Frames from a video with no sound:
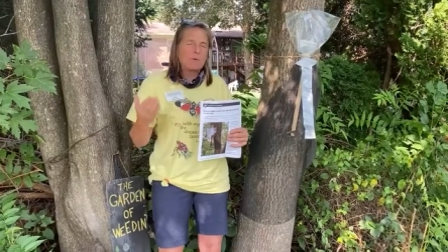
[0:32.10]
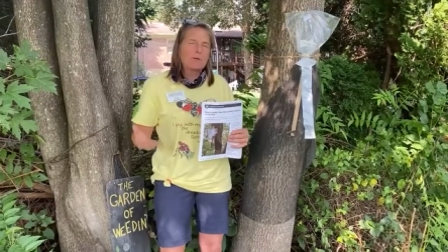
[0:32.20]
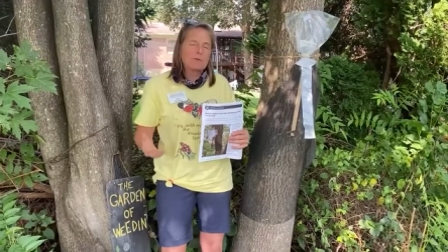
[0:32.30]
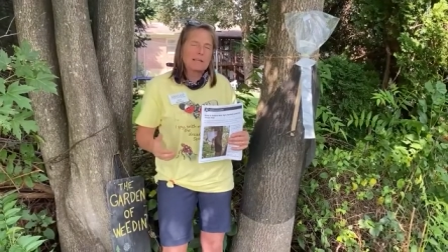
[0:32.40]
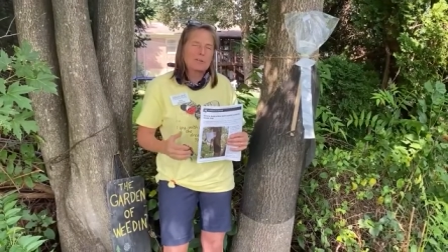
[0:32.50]

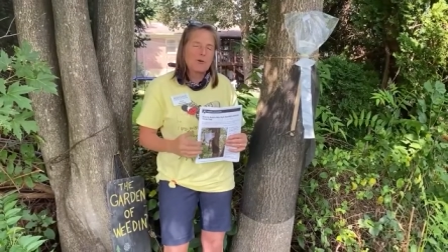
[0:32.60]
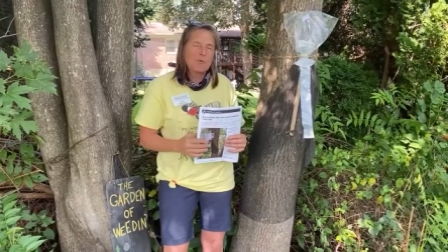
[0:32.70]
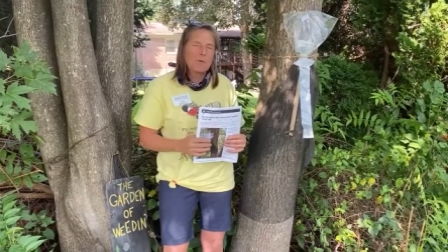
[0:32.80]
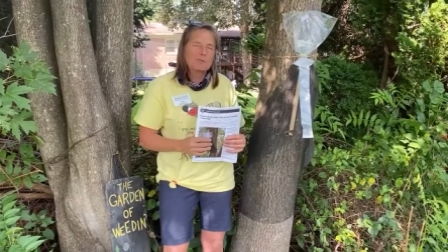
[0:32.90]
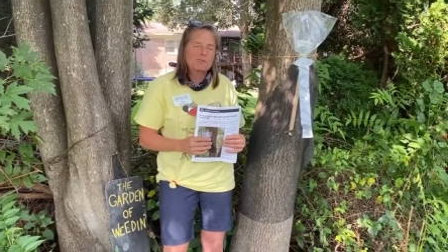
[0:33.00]
really know the
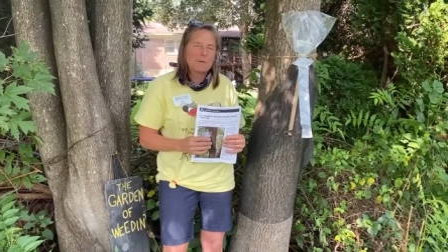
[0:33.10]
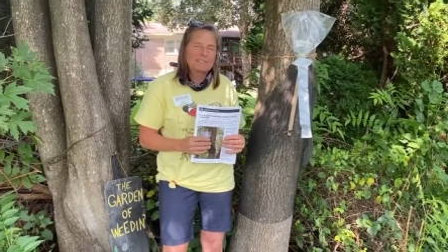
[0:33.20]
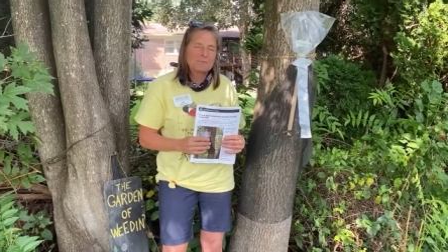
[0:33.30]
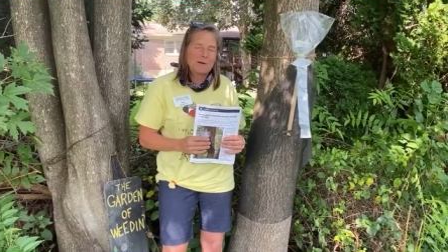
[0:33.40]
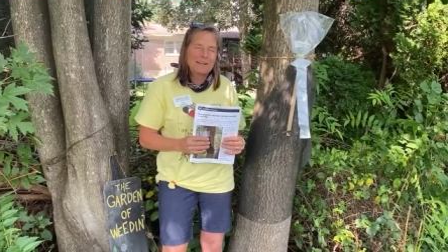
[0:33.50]
most
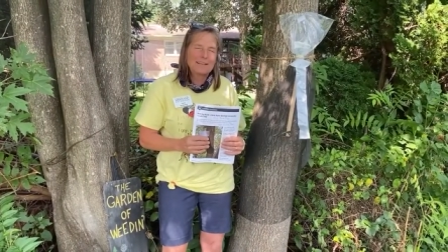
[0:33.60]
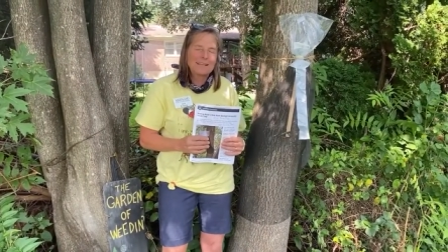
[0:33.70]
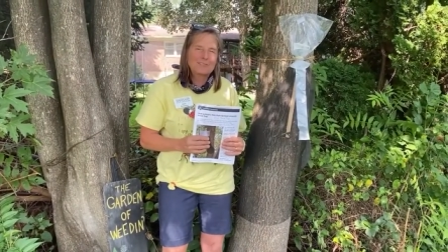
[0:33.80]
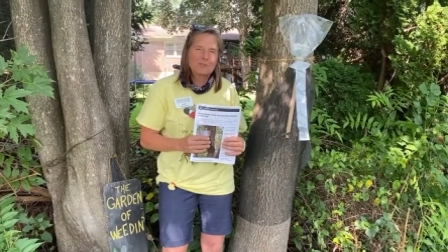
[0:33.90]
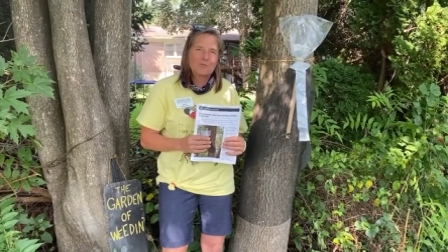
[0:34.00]
about spotted
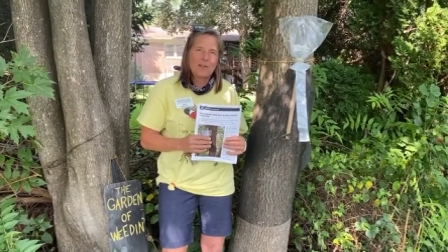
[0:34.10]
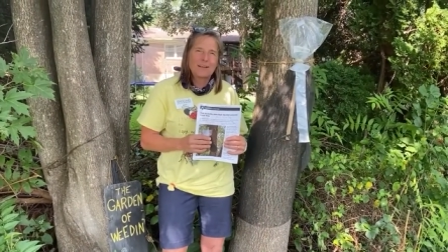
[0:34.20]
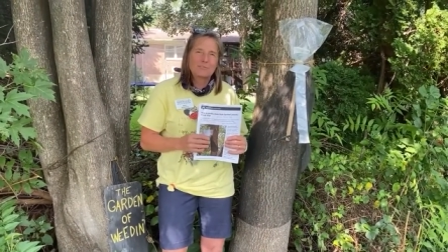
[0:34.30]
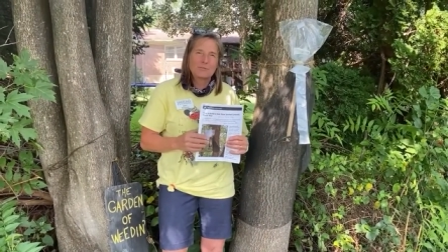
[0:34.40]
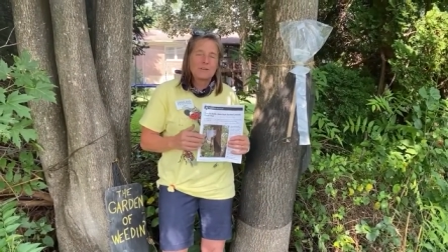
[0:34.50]

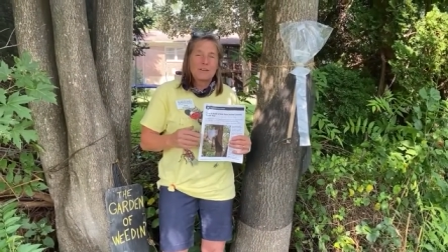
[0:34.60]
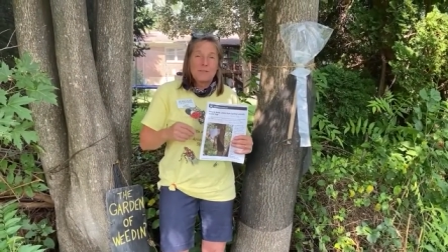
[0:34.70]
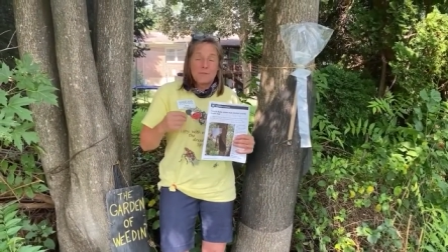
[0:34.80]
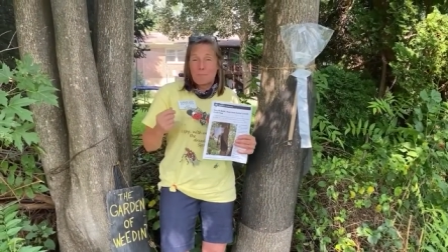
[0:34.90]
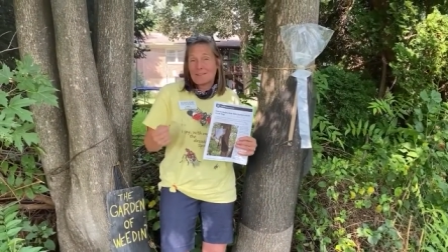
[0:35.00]
lanternflies are
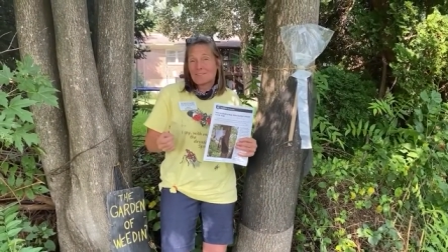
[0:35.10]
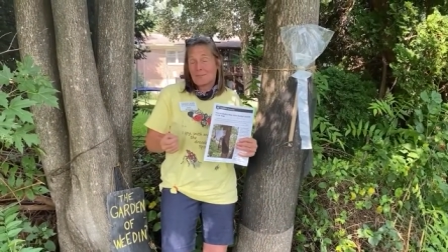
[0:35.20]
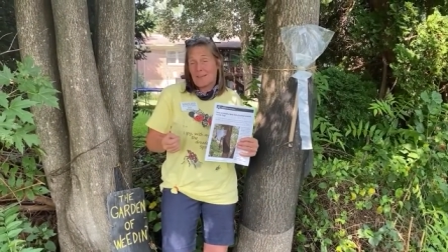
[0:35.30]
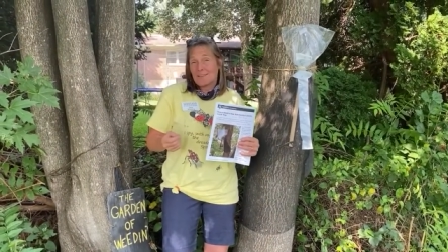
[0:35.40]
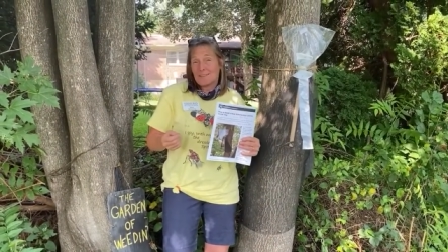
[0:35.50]
the
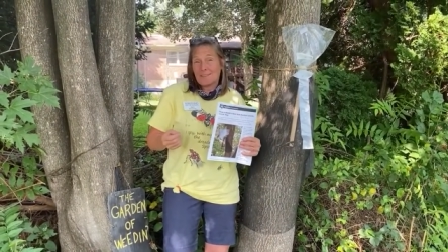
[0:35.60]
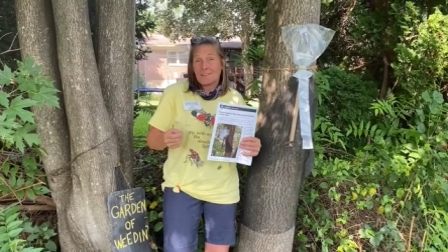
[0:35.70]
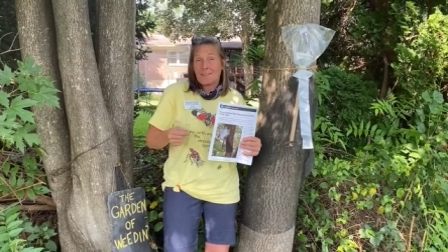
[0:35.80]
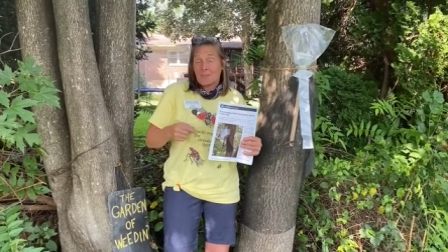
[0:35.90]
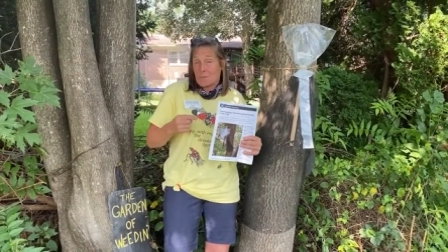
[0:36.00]
Pennsylvania,
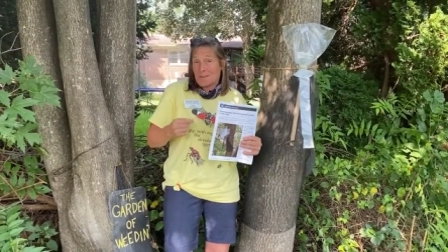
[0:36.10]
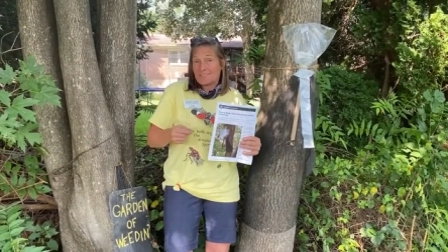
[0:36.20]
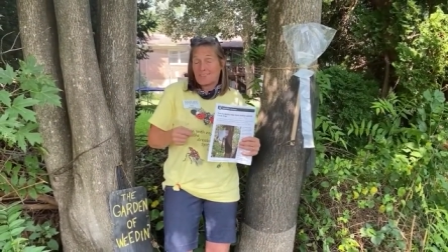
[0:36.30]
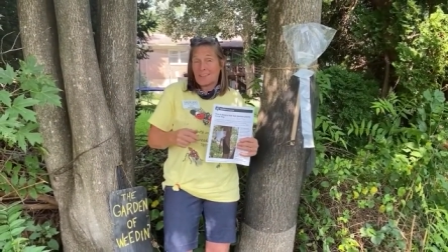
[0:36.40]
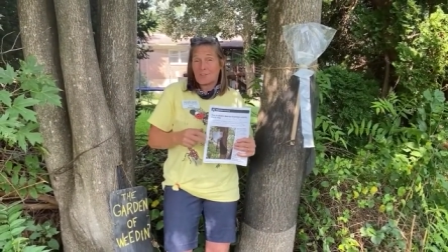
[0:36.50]
the Penn
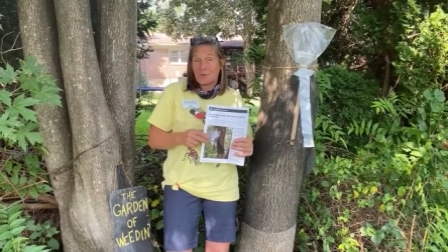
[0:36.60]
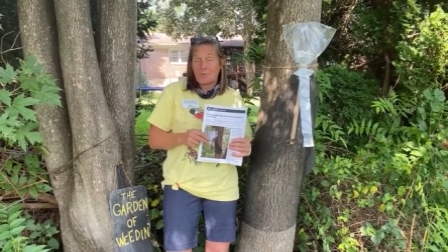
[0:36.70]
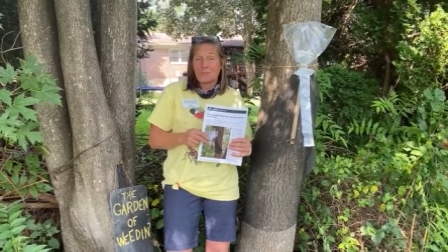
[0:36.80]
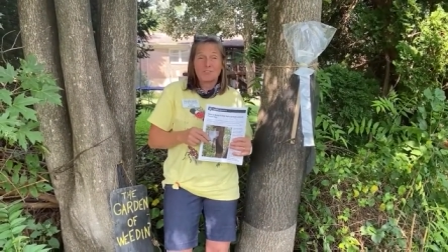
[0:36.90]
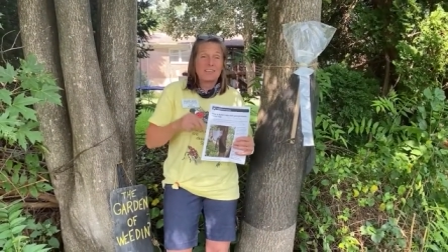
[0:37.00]
State
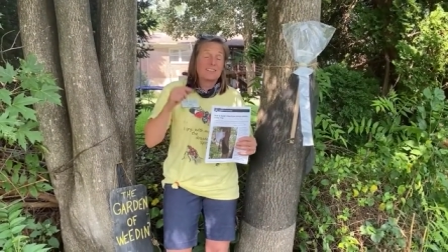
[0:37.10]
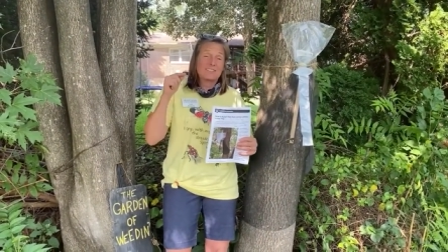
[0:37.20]
University, because